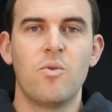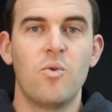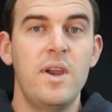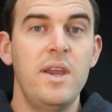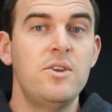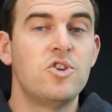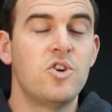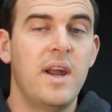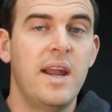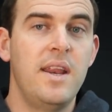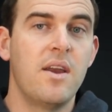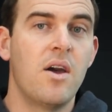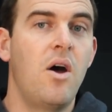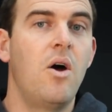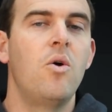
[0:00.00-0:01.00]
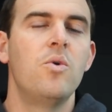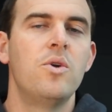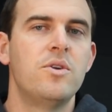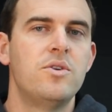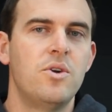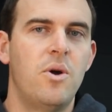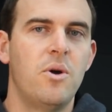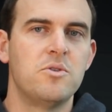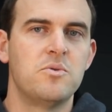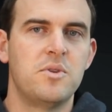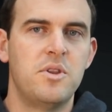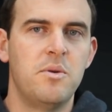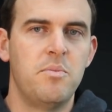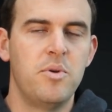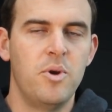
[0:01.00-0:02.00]
retraining older dogs
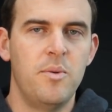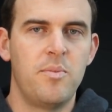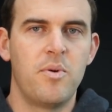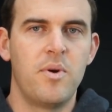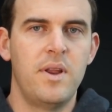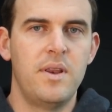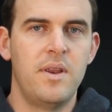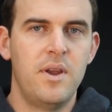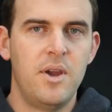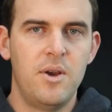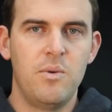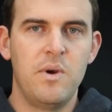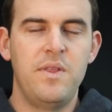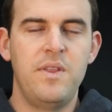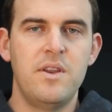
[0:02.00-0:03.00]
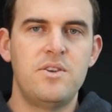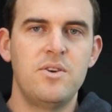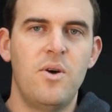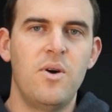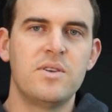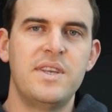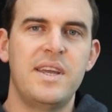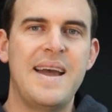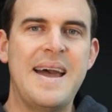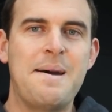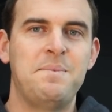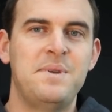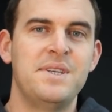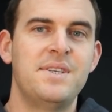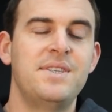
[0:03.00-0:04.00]
with the blueprint with their dogs that are
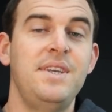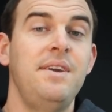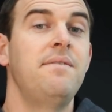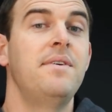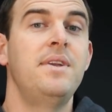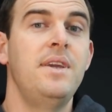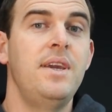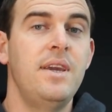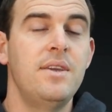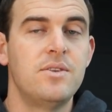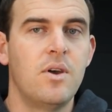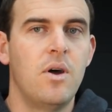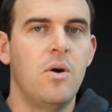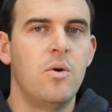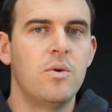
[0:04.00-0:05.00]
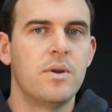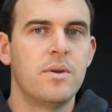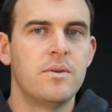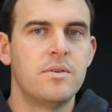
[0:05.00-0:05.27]
up to 7 years old.